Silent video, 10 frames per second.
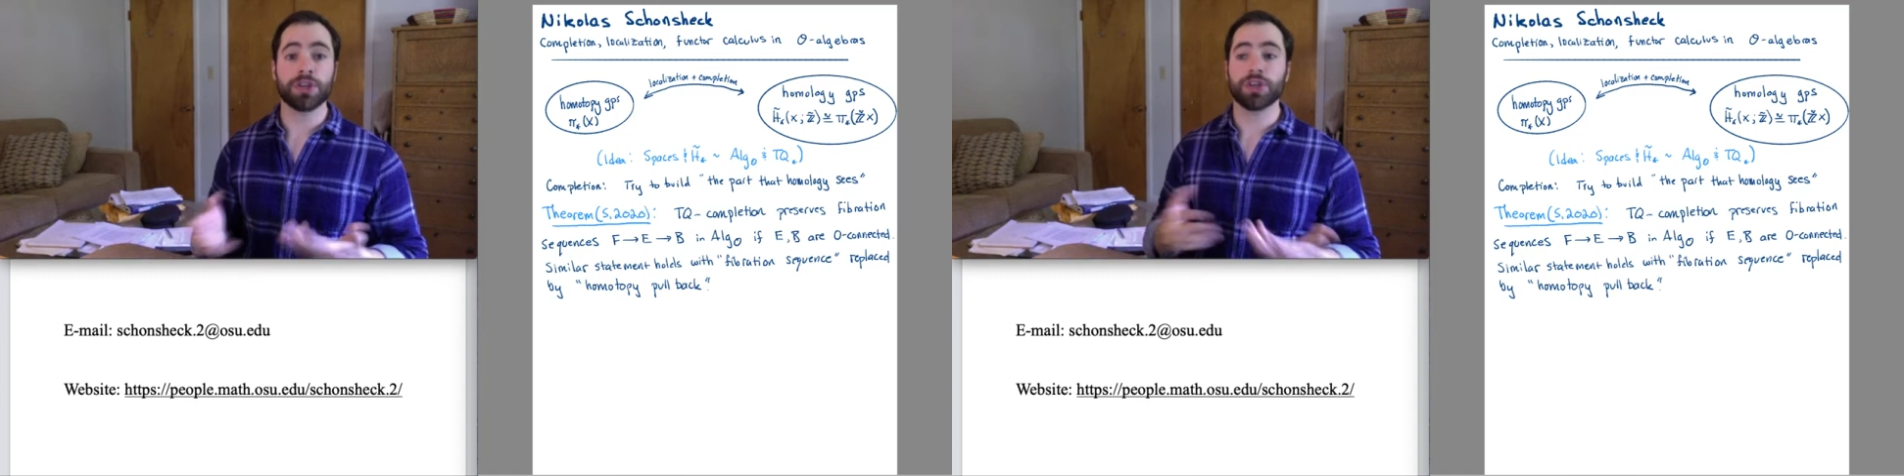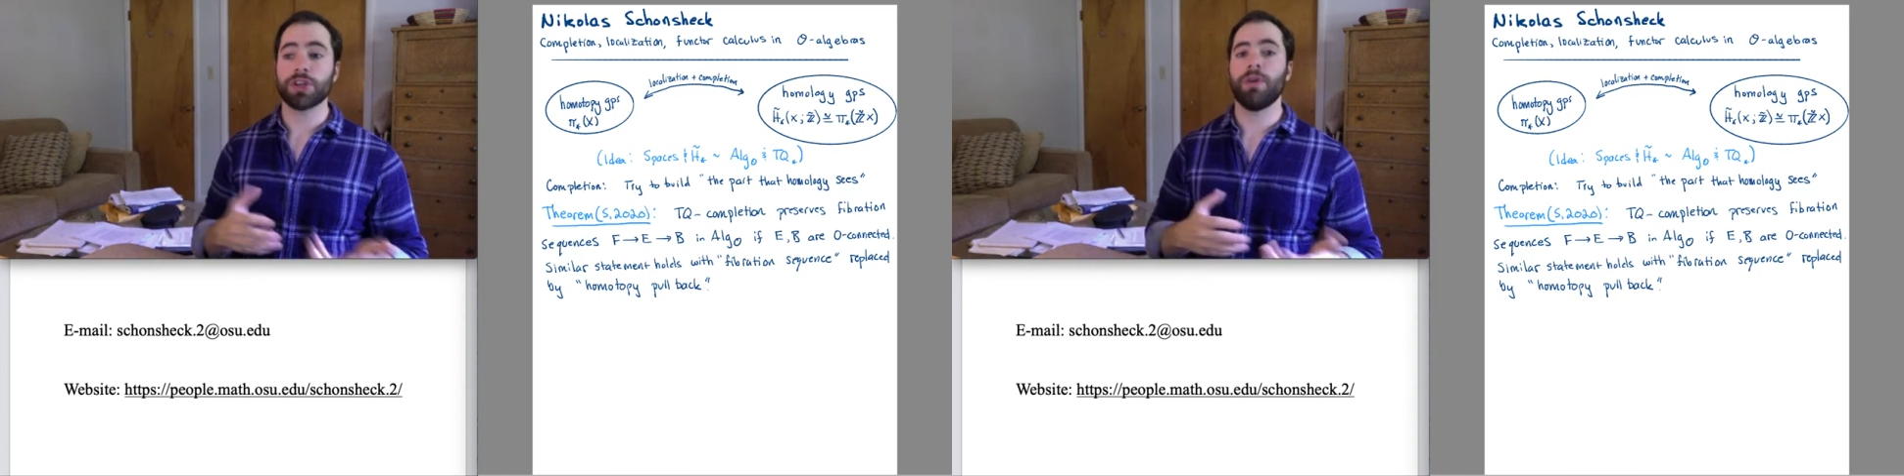
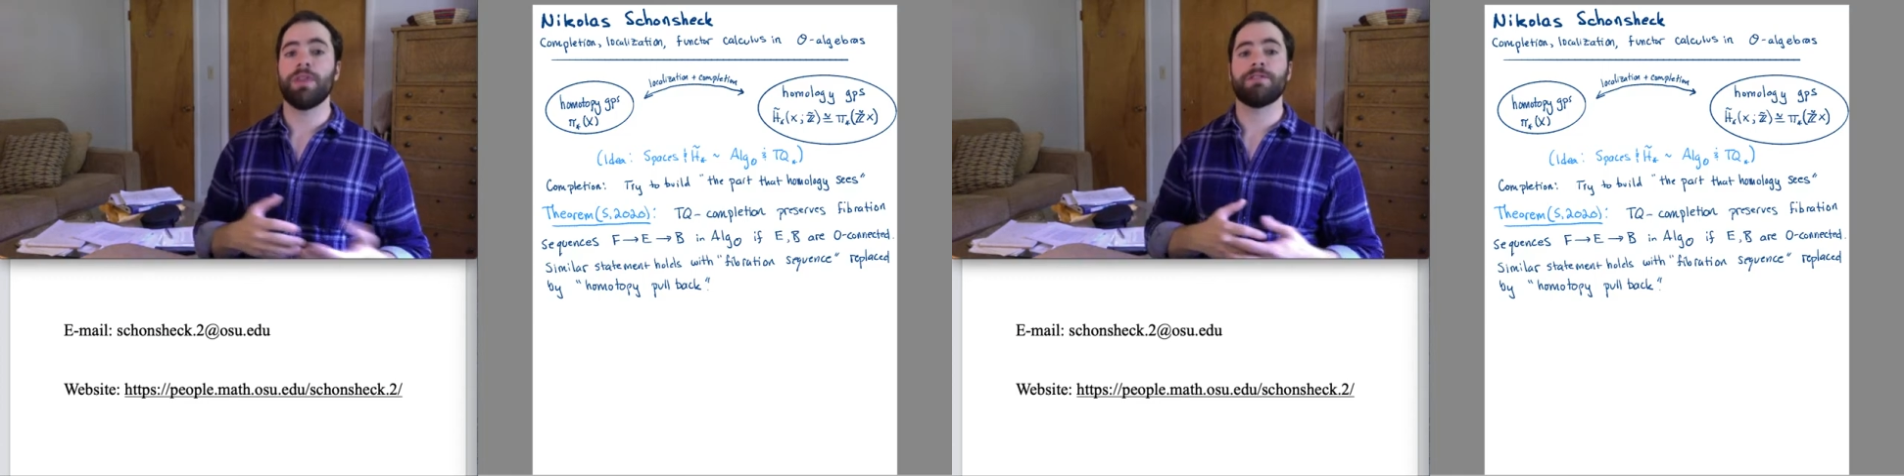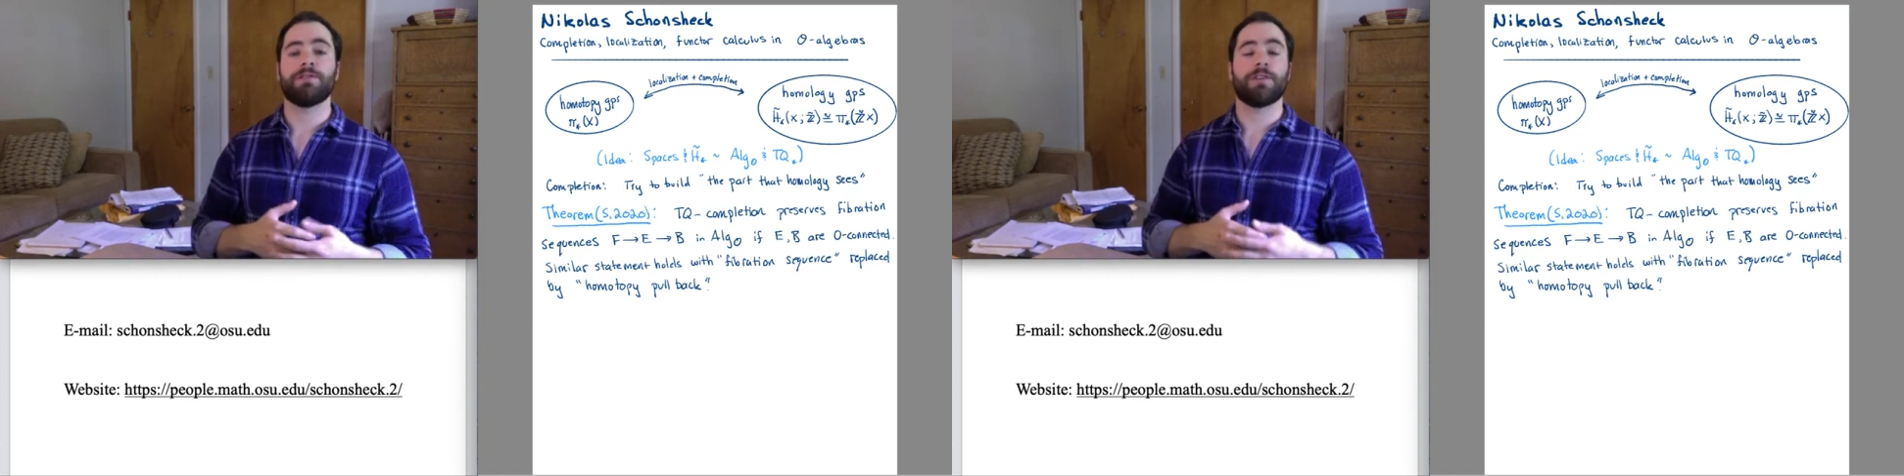showed
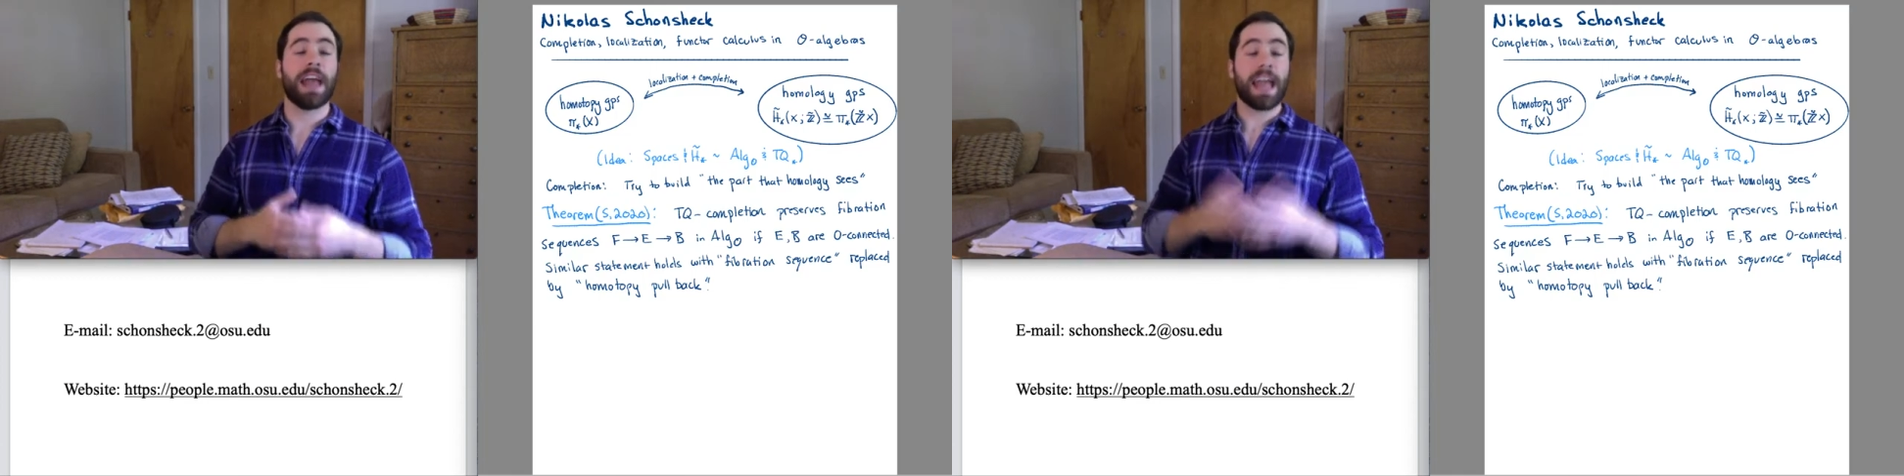that for